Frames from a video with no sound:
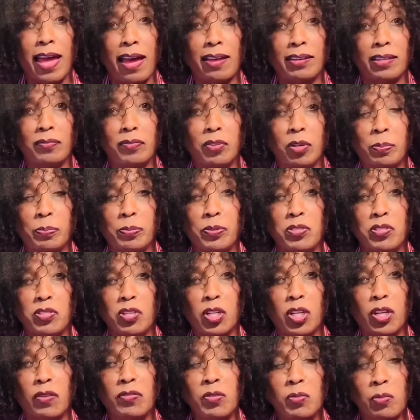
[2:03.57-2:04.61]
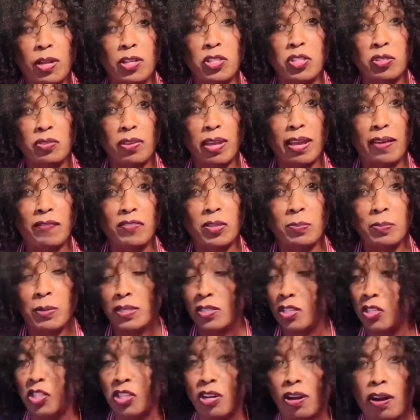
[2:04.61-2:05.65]
preserves once you have them in the
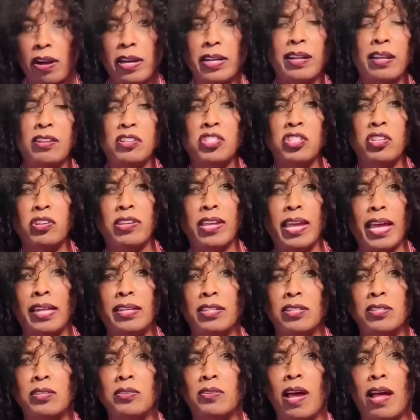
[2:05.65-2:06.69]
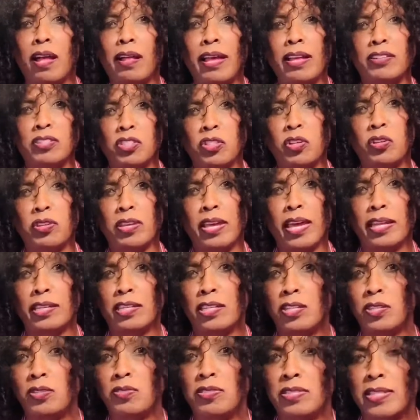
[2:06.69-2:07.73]
jar. And I'll show you how to do. I'll show you how to
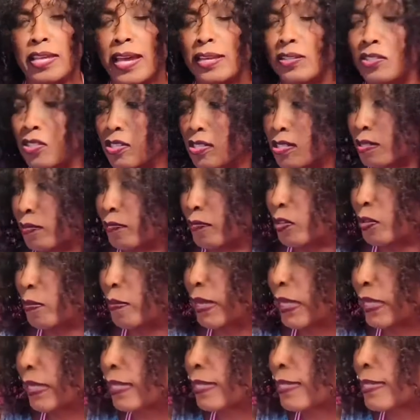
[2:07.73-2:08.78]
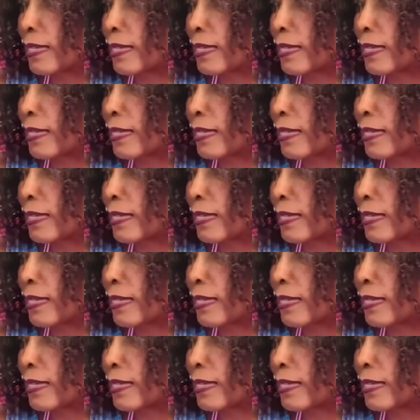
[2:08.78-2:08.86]
use that in just a few minutes.